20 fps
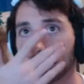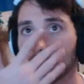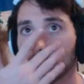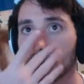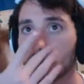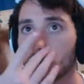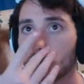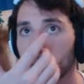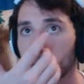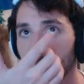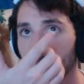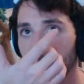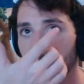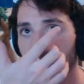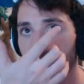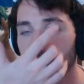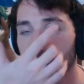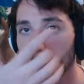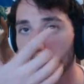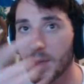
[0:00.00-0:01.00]
So
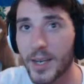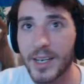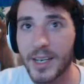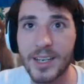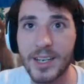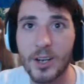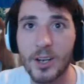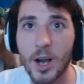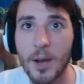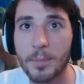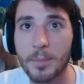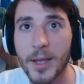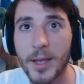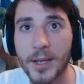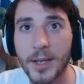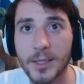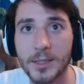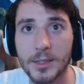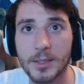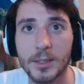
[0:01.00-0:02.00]
humidity
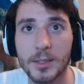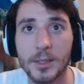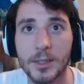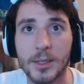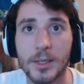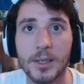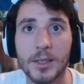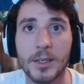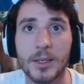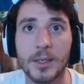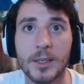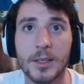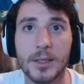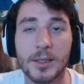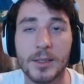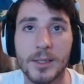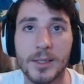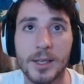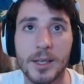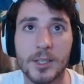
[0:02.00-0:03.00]
complex
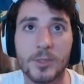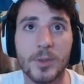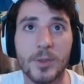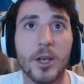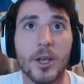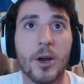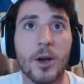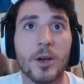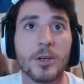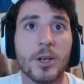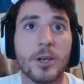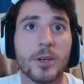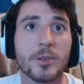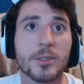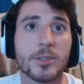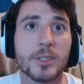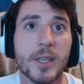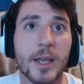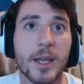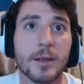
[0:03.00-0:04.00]
sounds really hard to
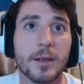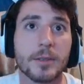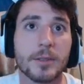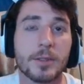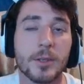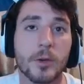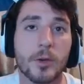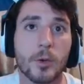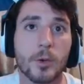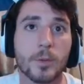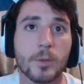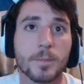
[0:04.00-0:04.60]
understand. So